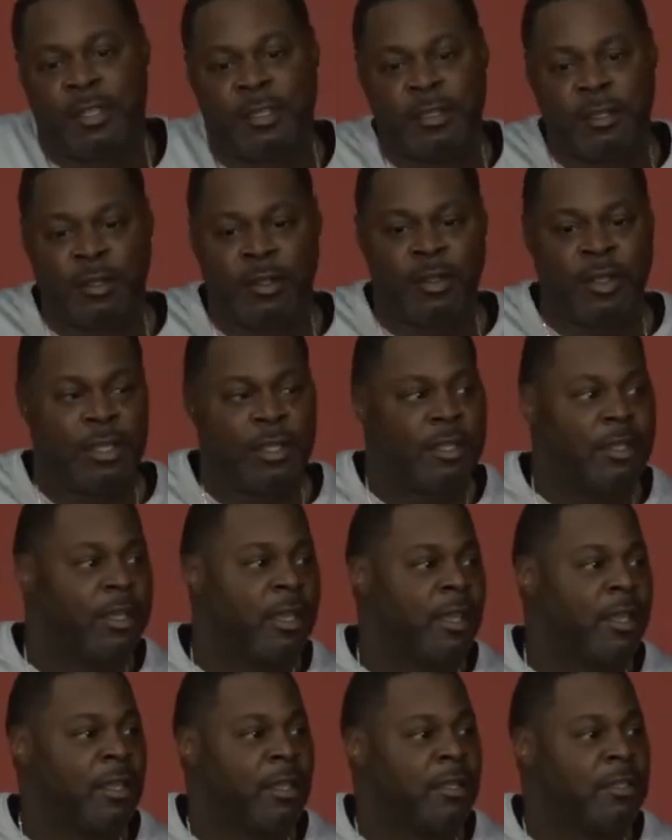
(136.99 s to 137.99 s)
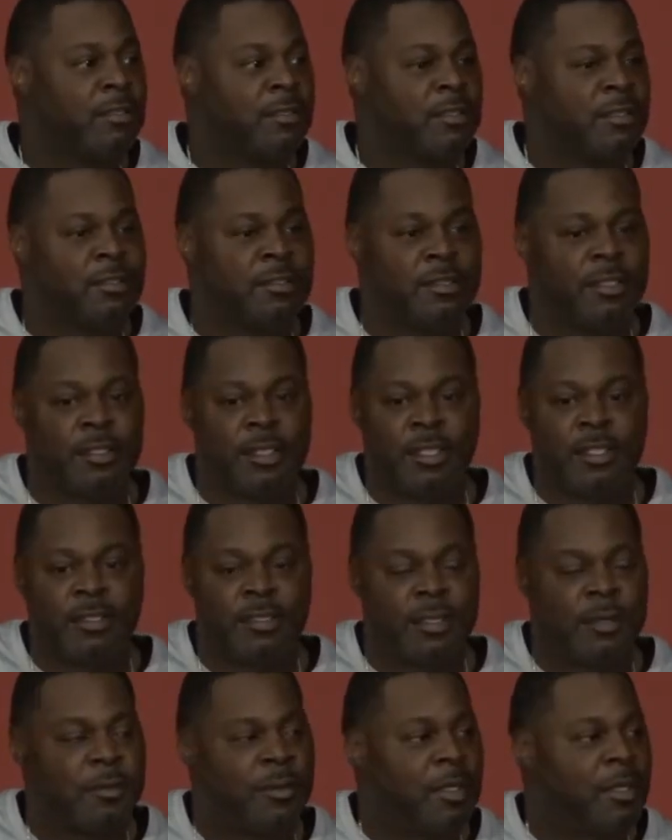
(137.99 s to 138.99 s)
you know, I look at it as is
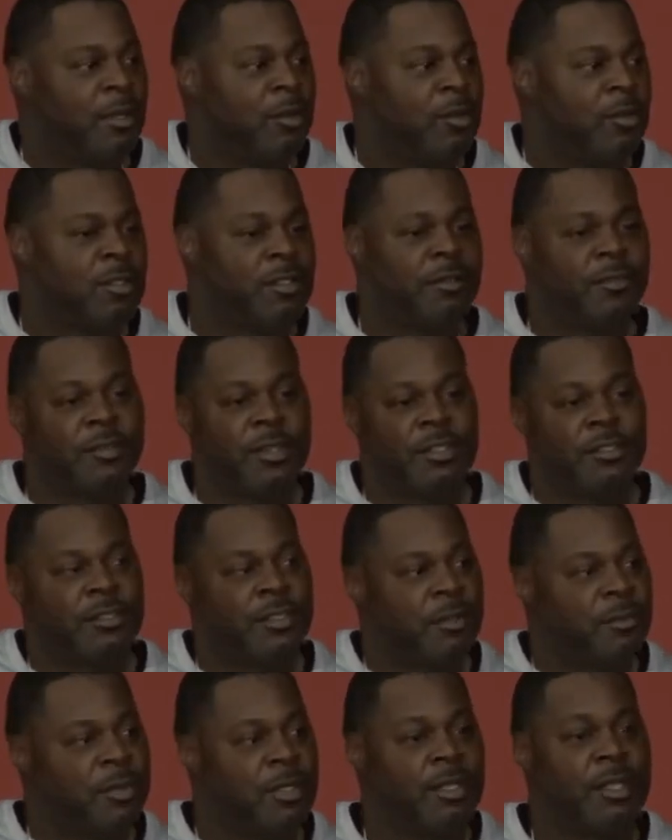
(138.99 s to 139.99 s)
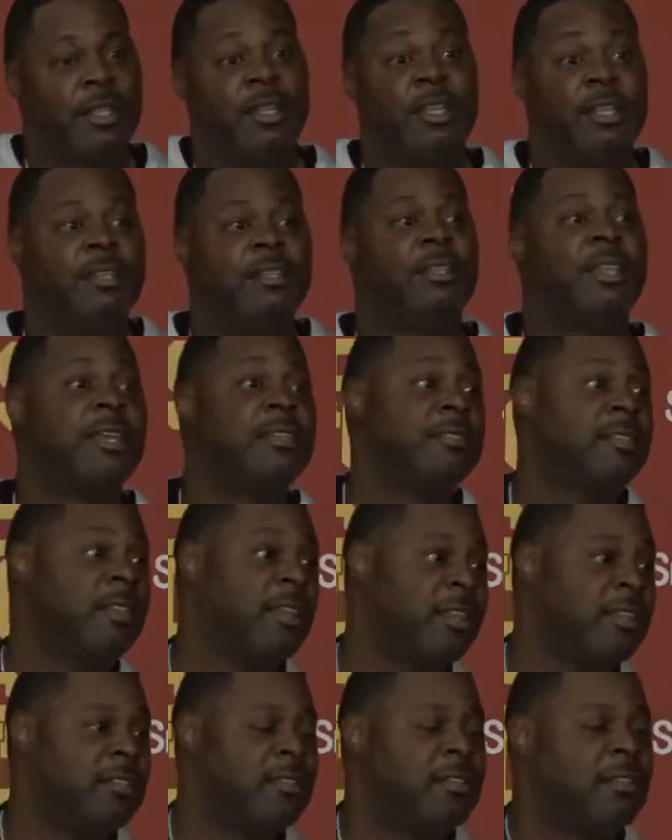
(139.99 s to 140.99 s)
something, or if there's something that he
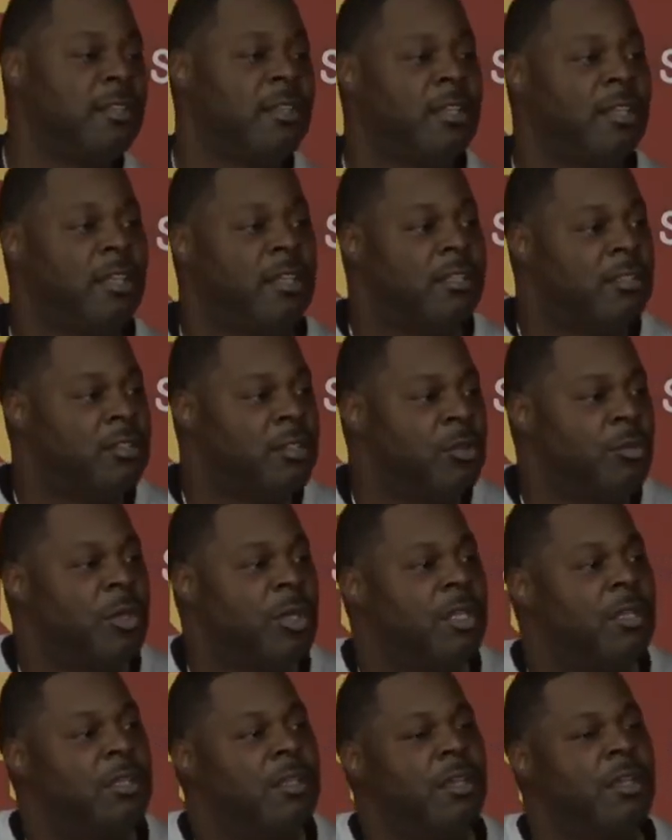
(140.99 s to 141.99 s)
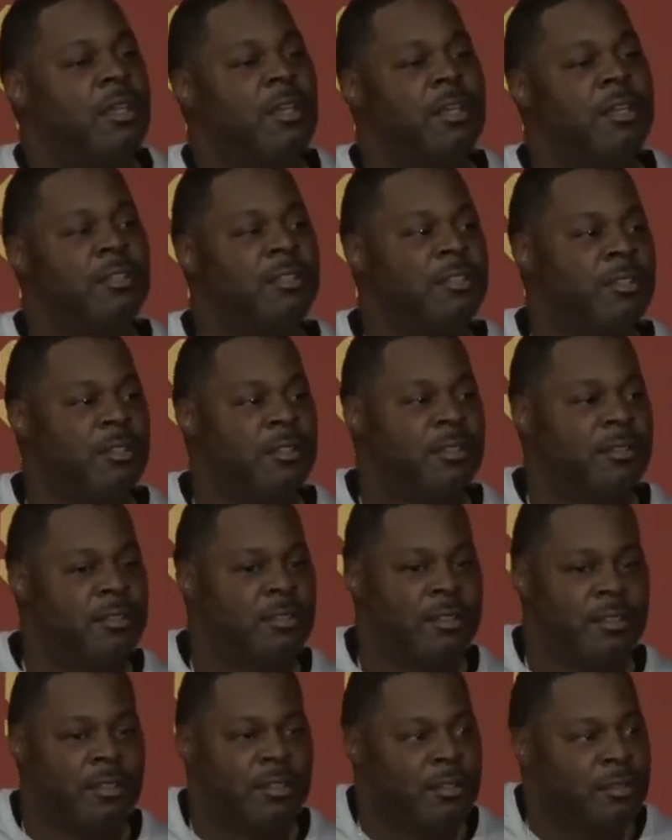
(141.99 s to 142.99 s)
designates to me
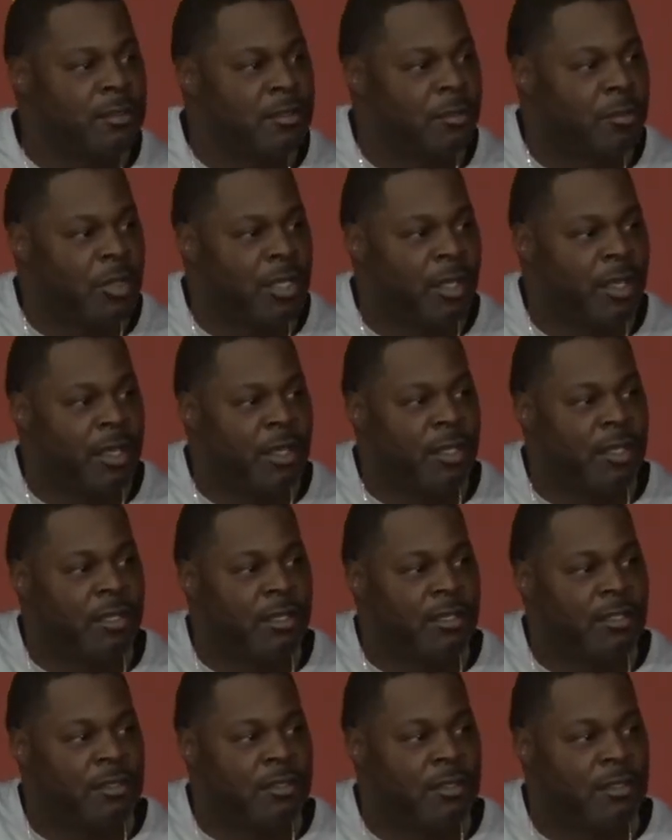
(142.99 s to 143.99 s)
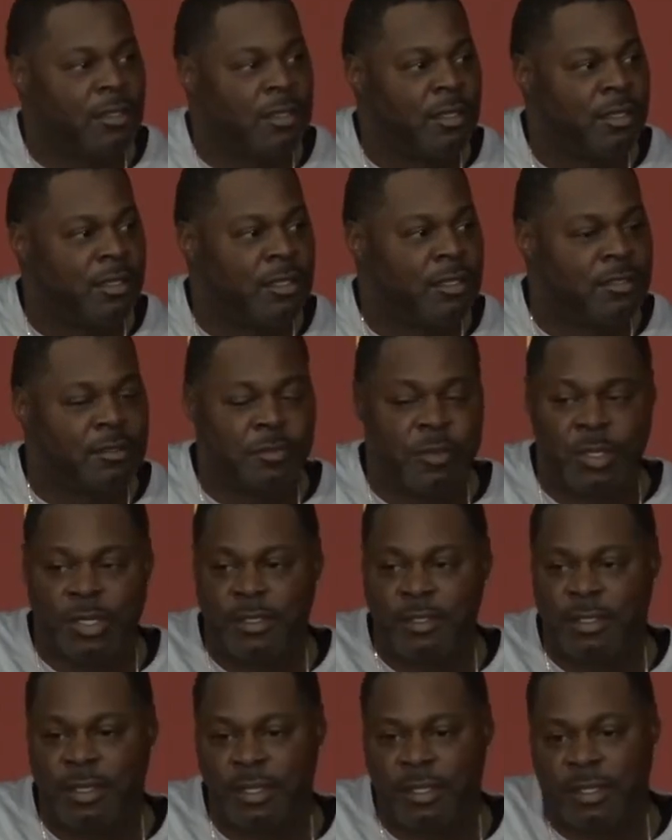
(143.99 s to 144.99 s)
to be at in his
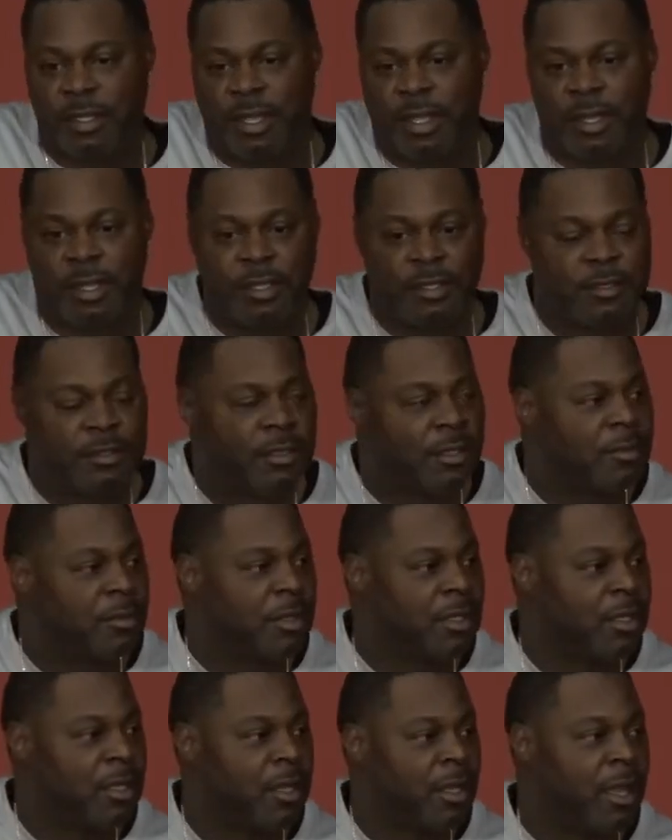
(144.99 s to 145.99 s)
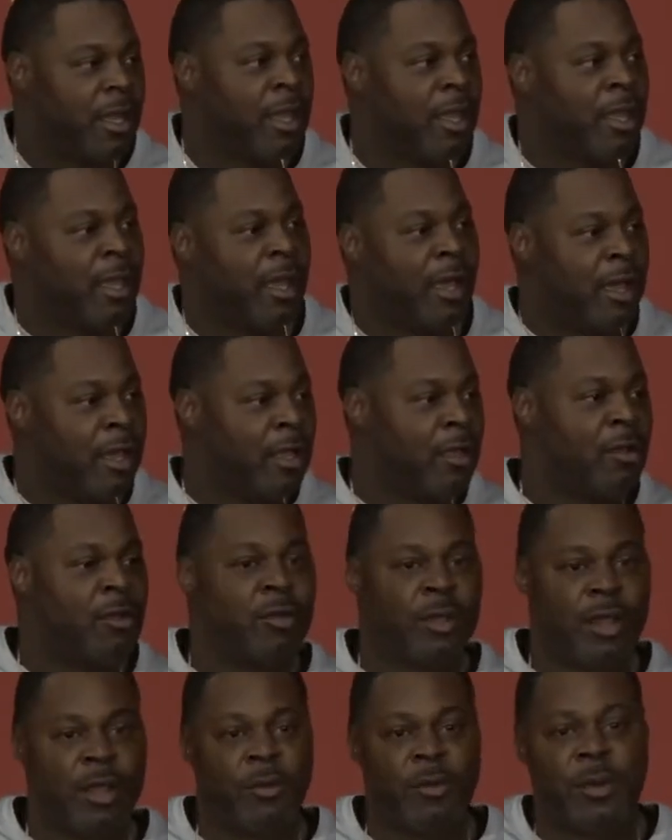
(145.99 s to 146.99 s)
place, I look at it as something that I go
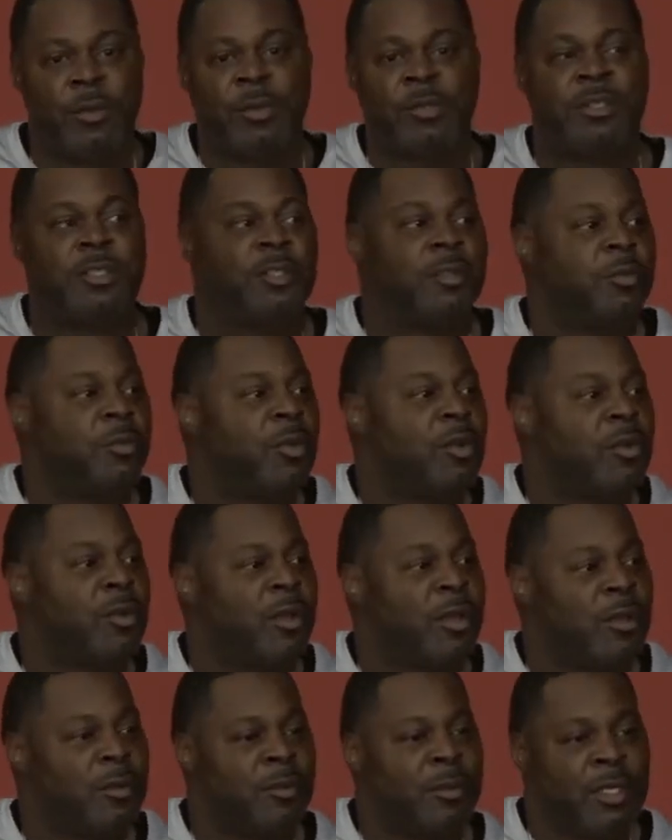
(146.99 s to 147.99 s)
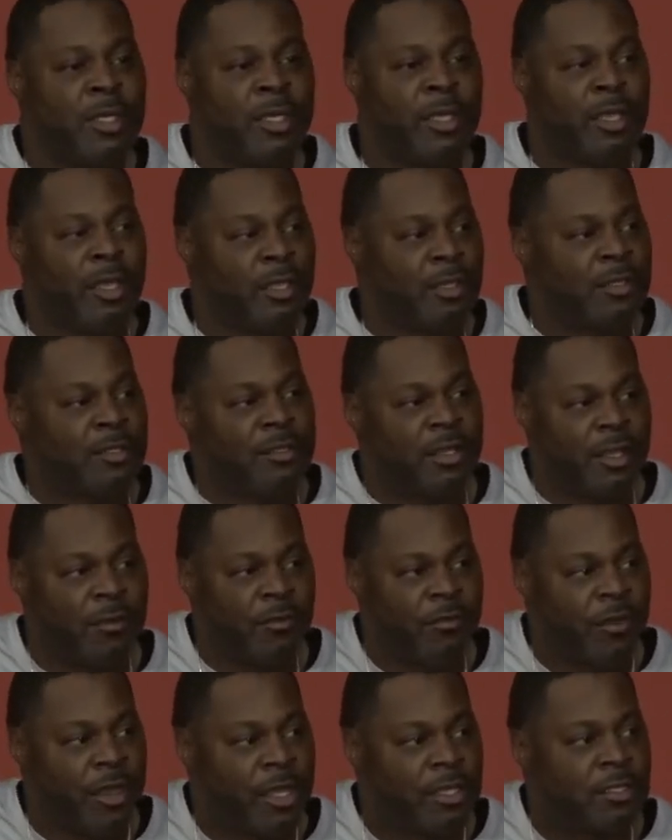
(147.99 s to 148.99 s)
and I represent the program in the same
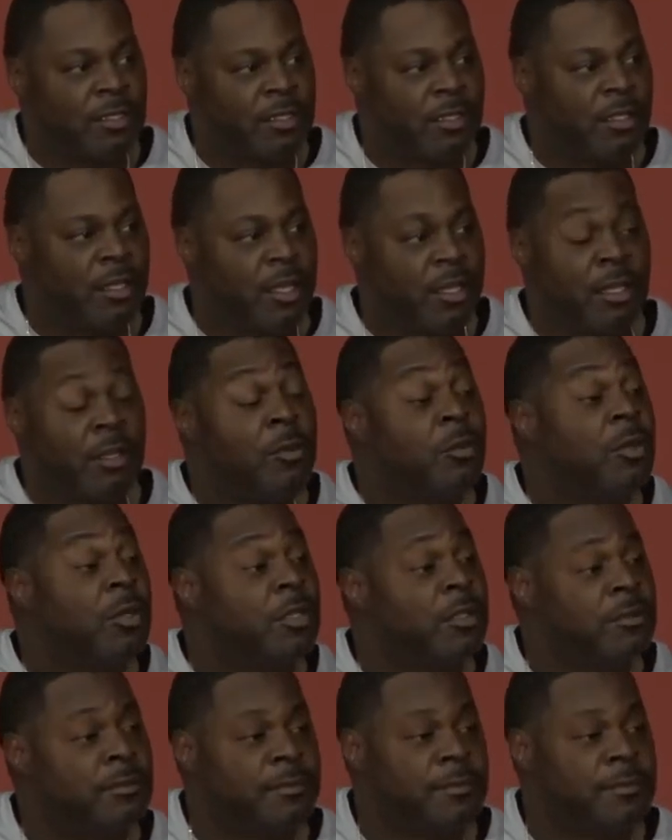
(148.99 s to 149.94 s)
fashion that he would.